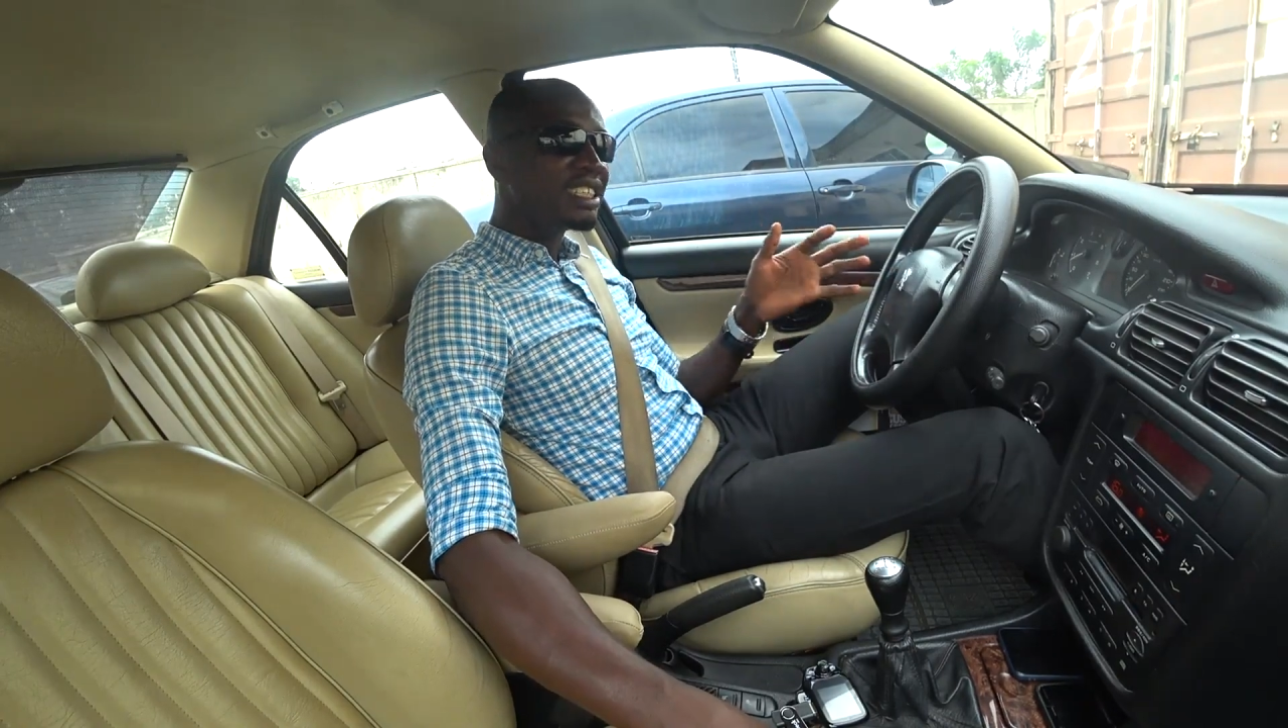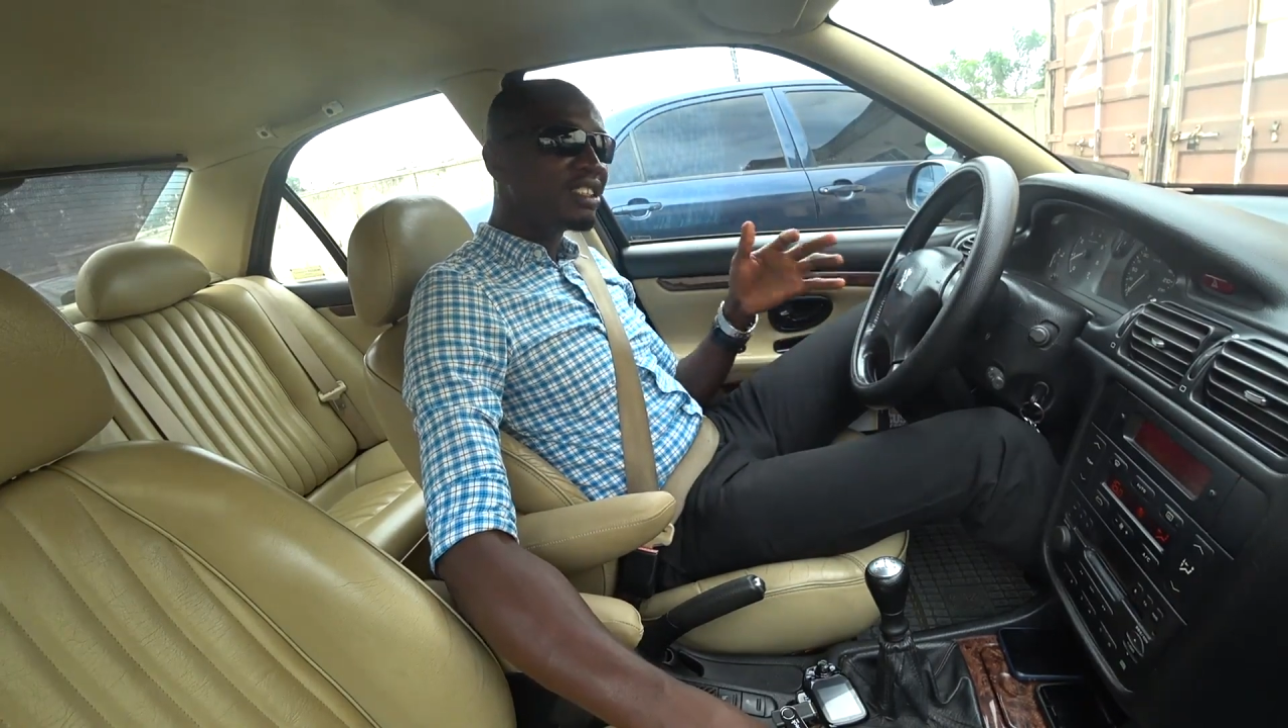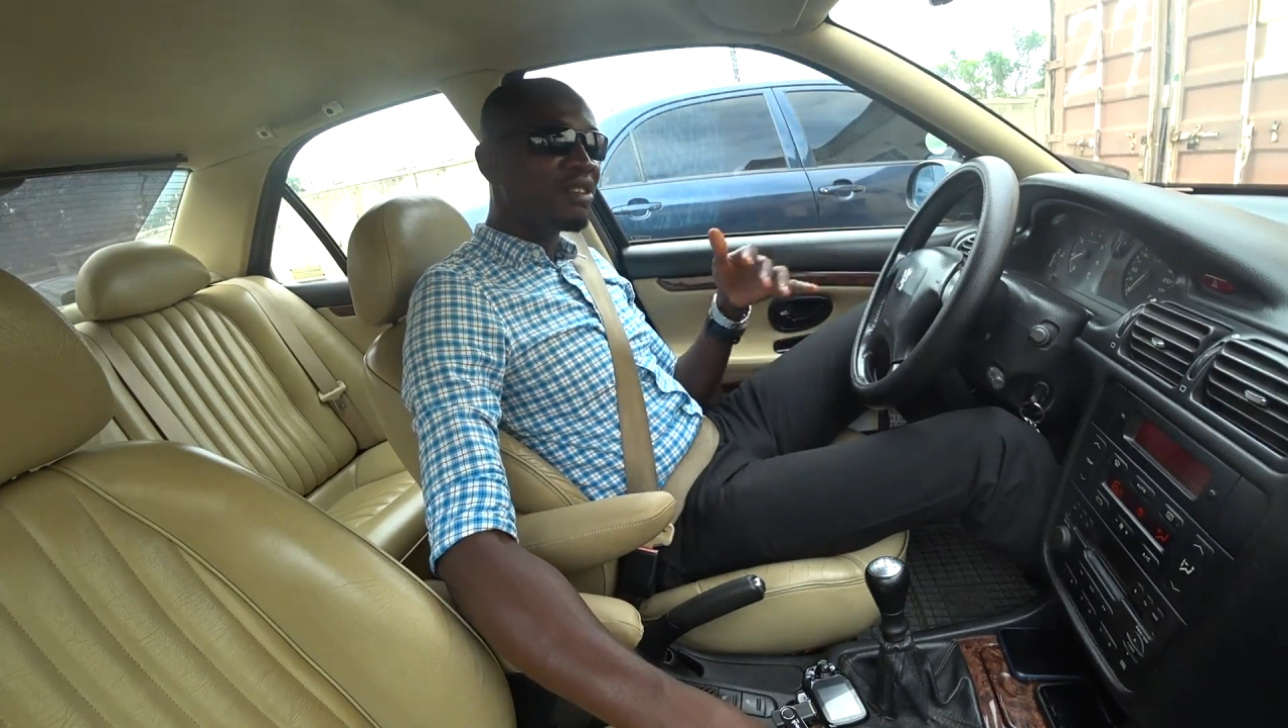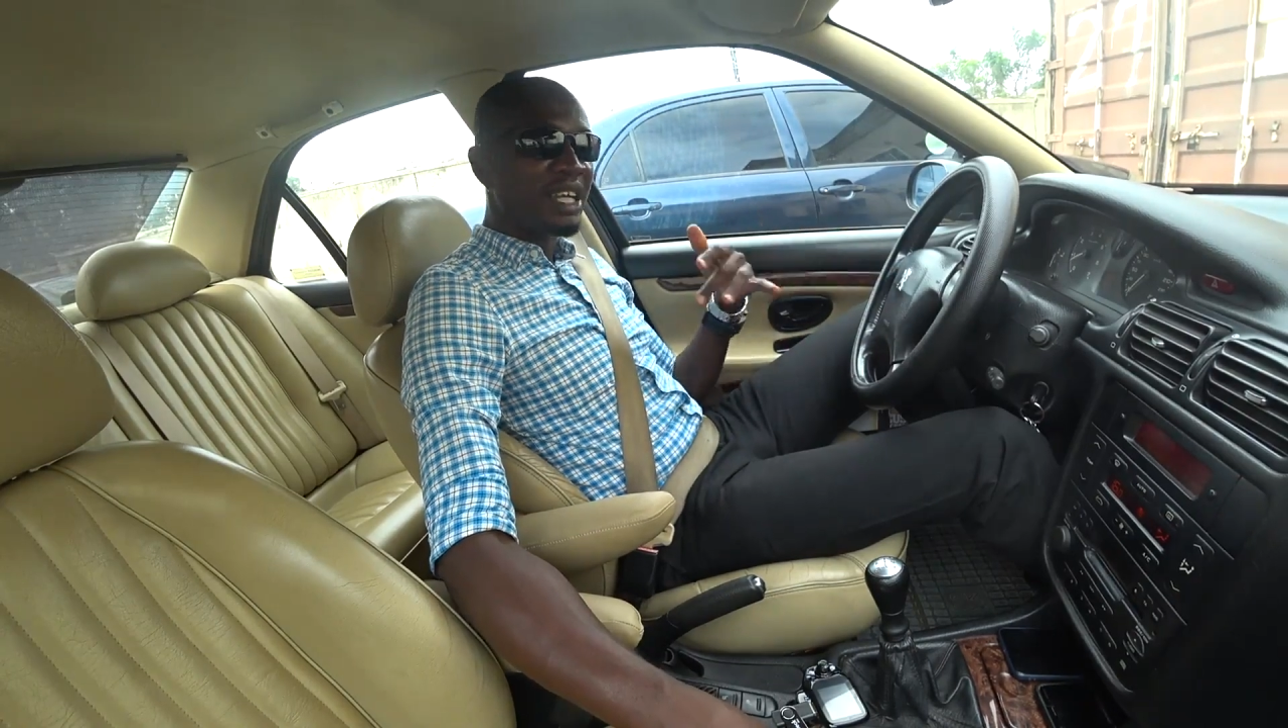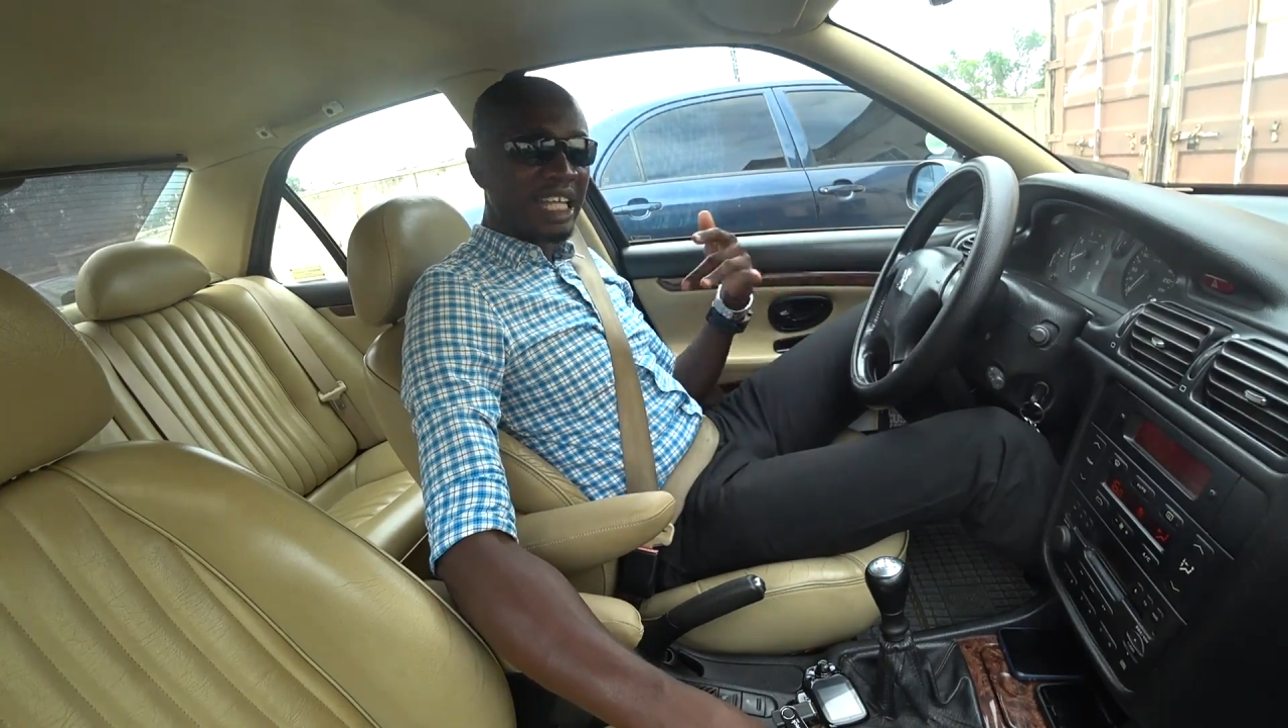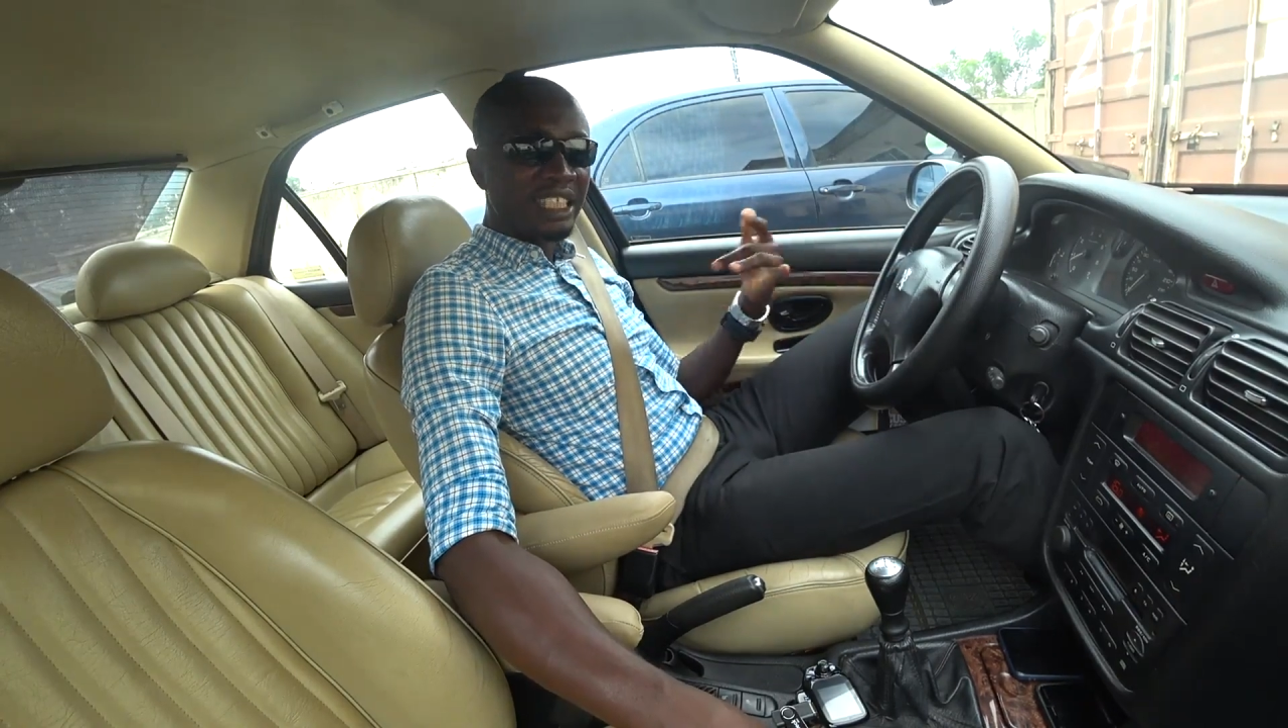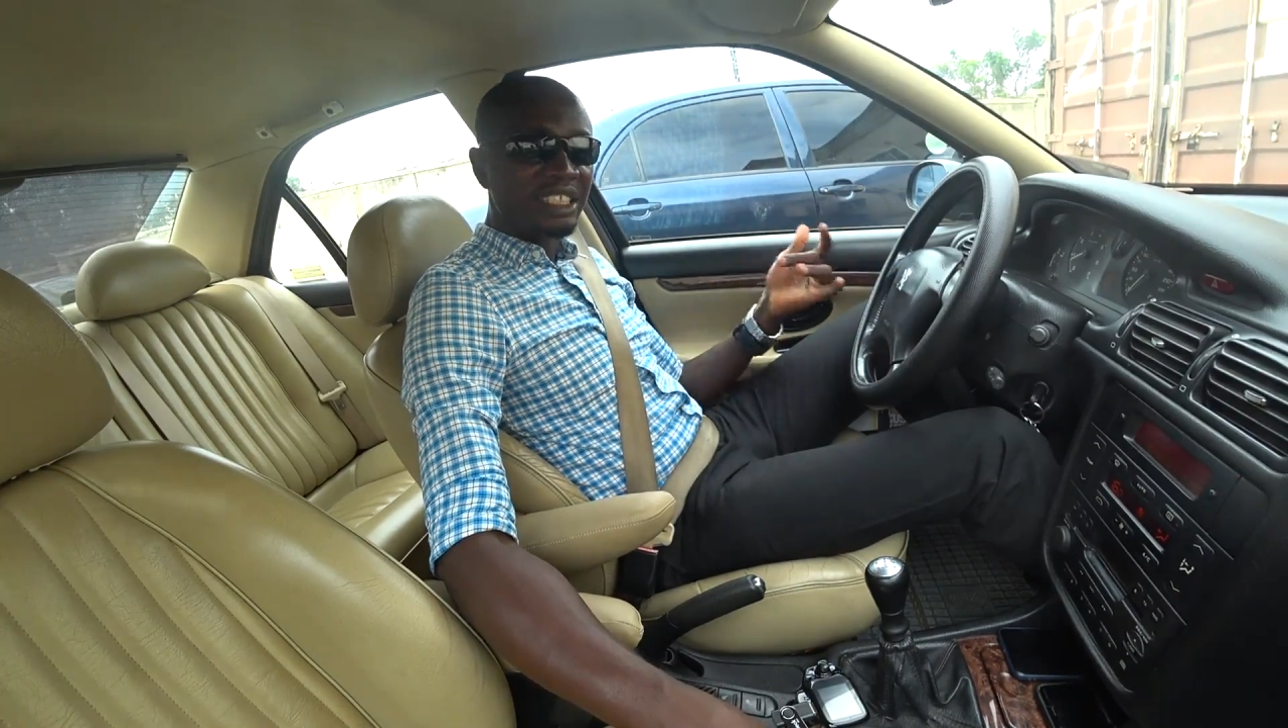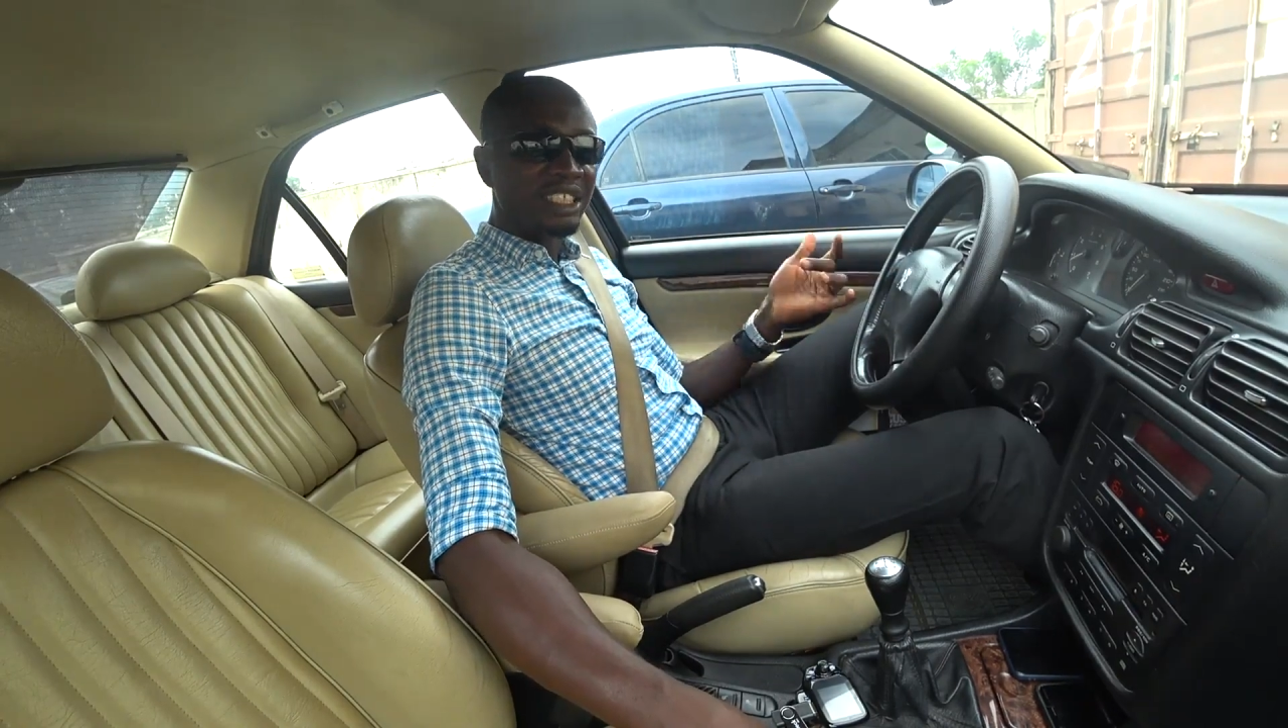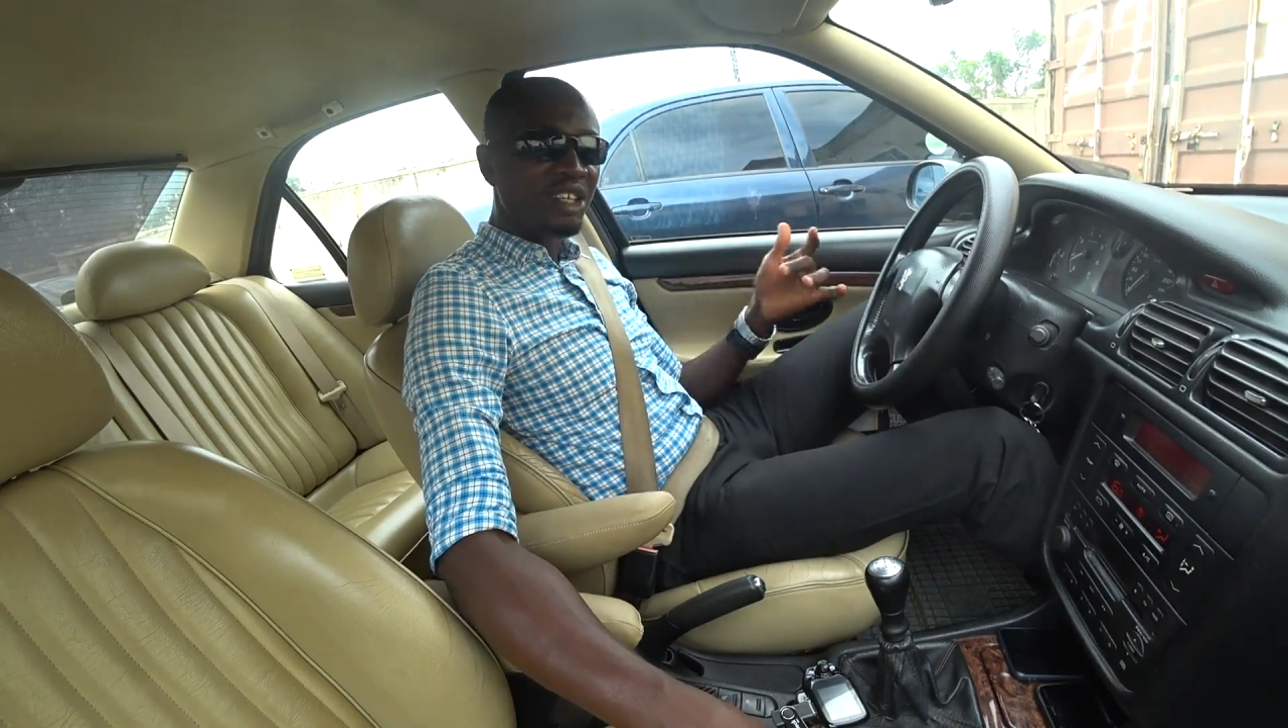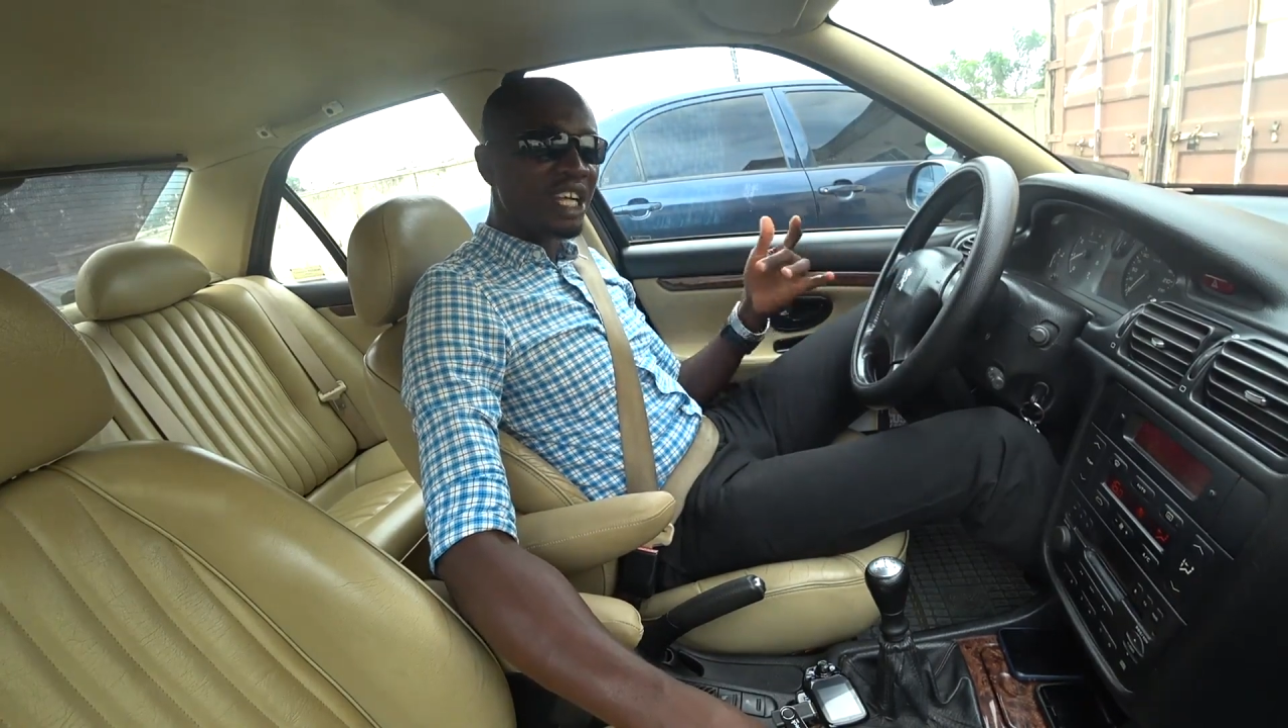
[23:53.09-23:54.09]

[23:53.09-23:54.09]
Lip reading: over 90 or